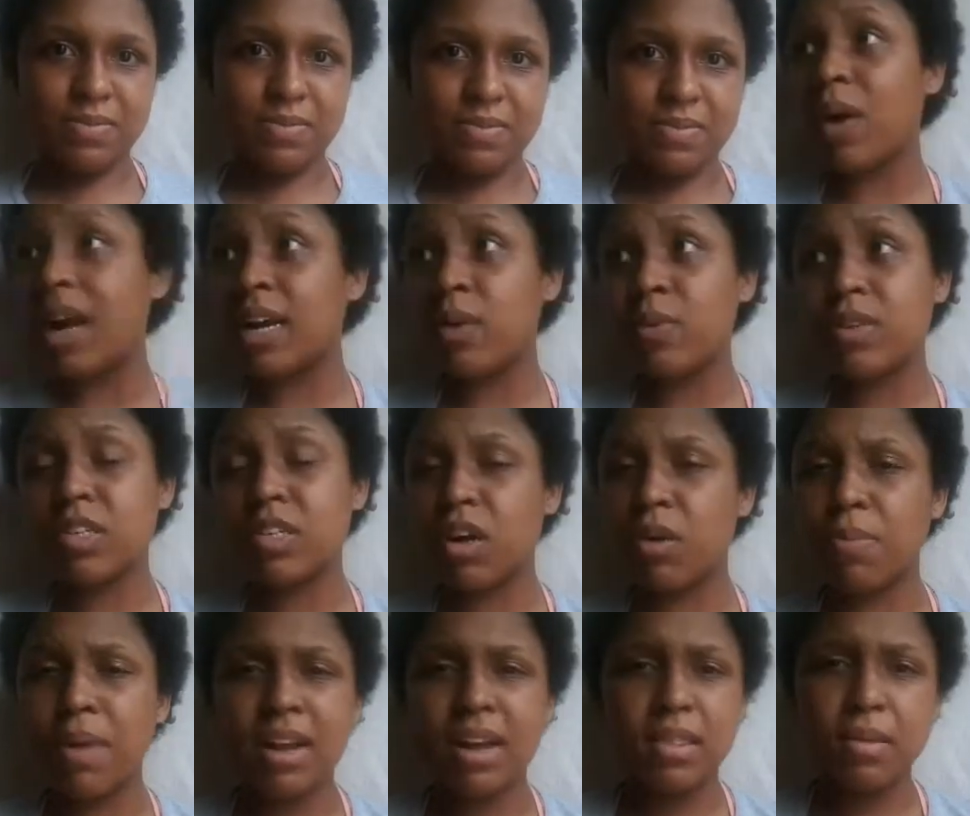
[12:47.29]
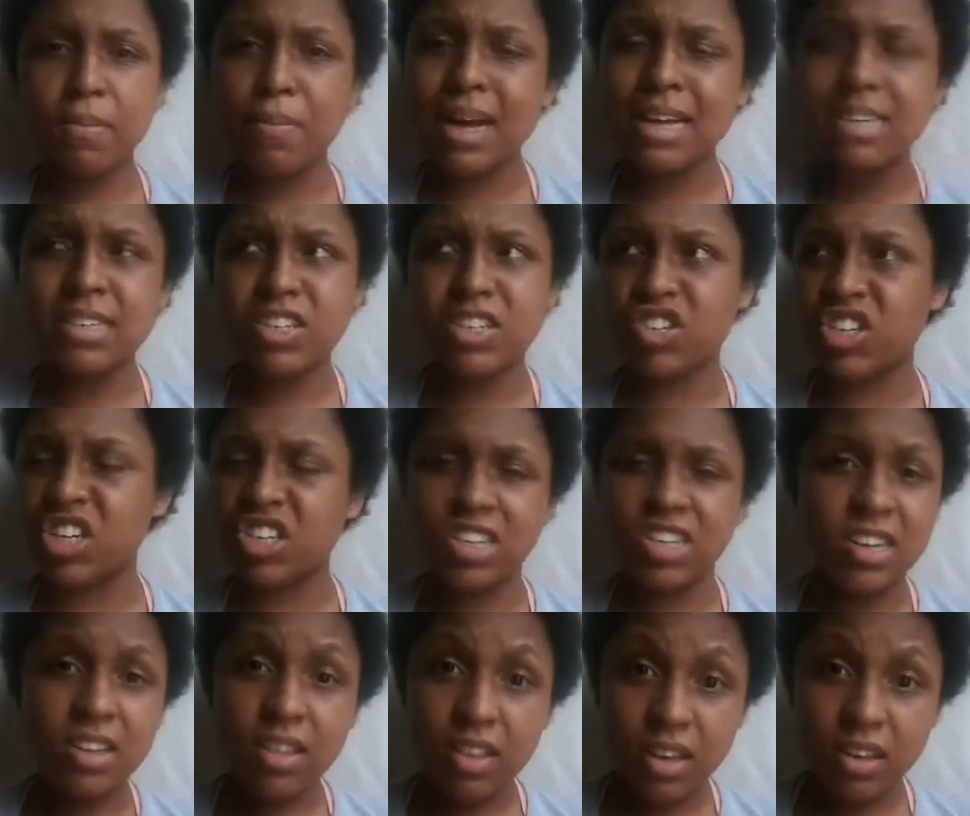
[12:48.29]
I don't want to go back in the past and change
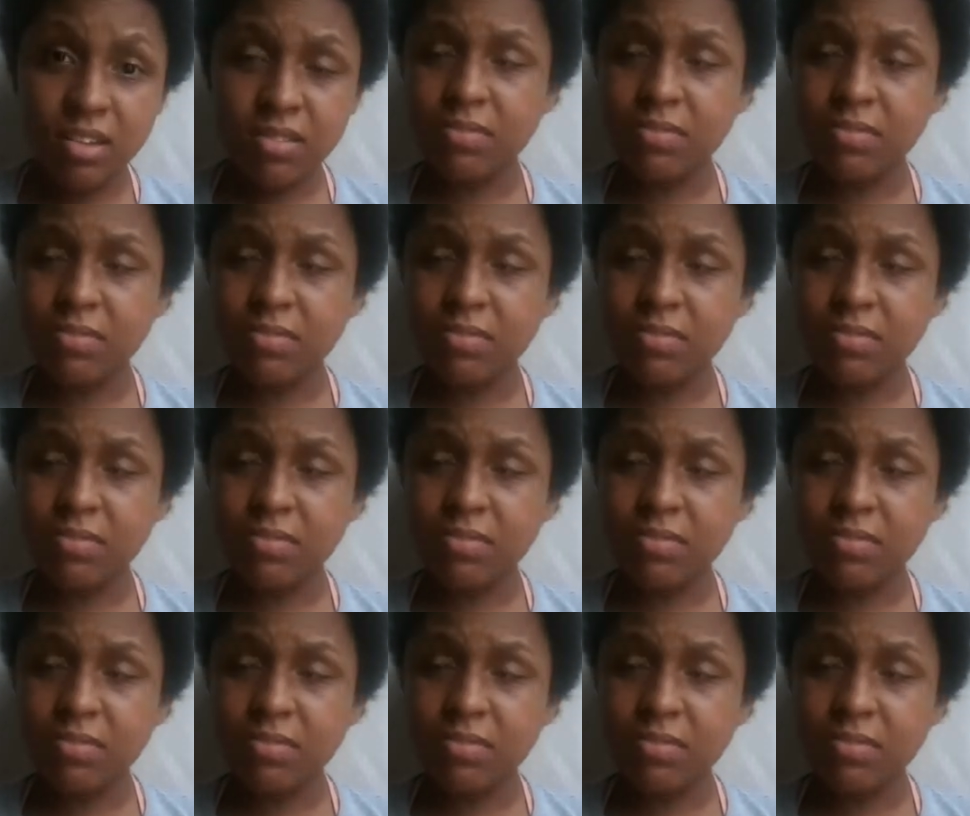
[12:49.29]
anything.